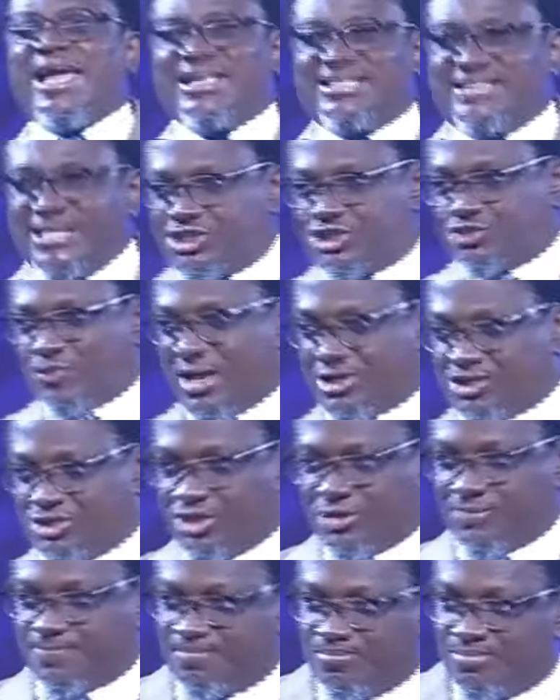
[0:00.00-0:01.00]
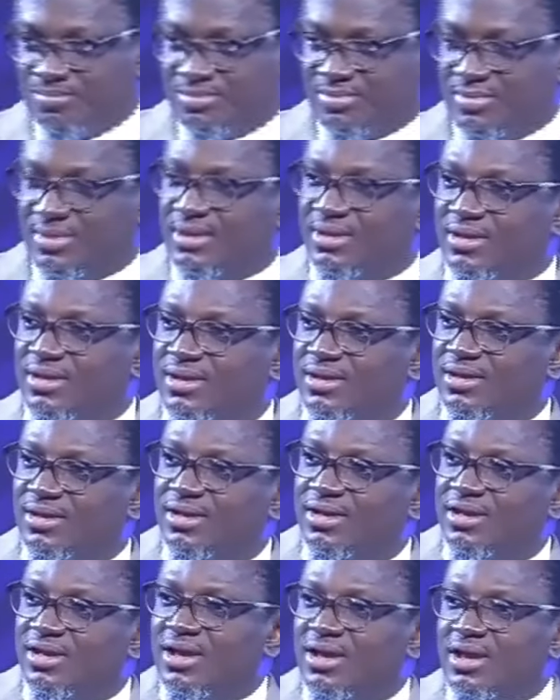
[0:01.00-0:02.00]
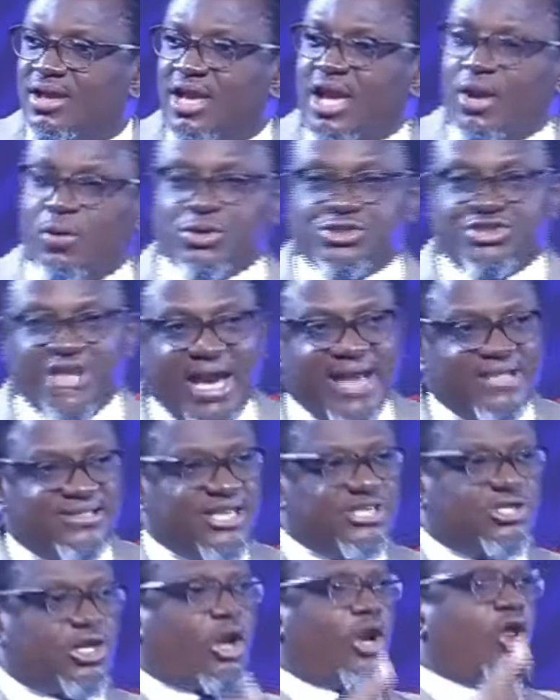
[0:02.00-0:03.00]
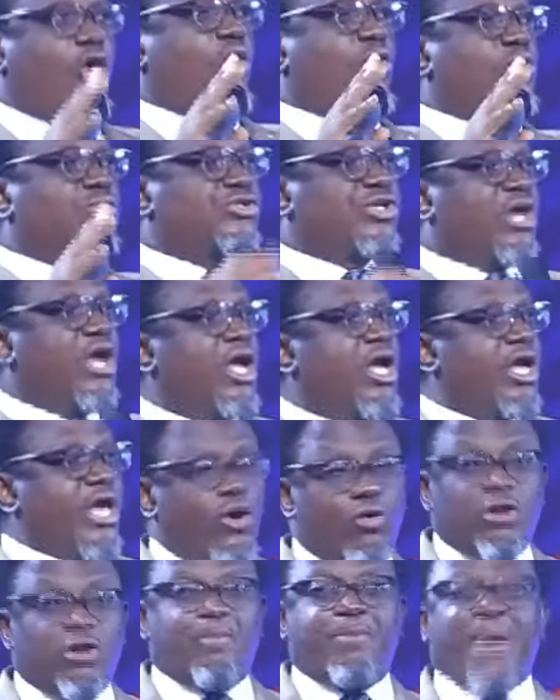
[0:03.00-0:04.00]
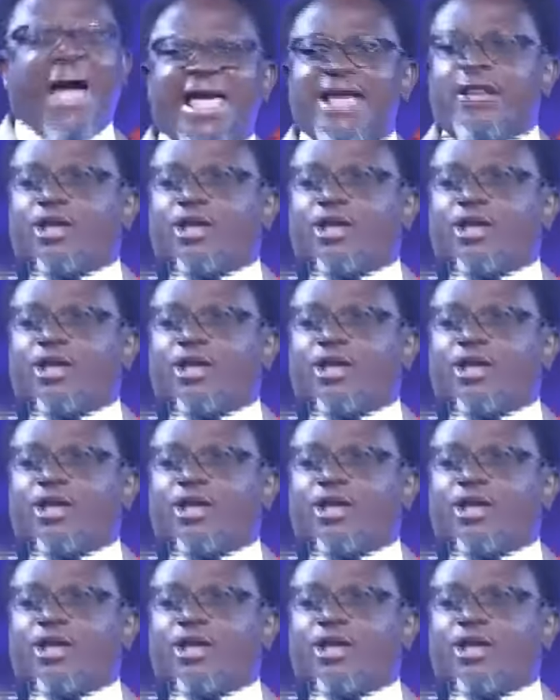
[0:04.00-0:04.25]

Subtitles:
a distraction. He will say it is clothes. He will buy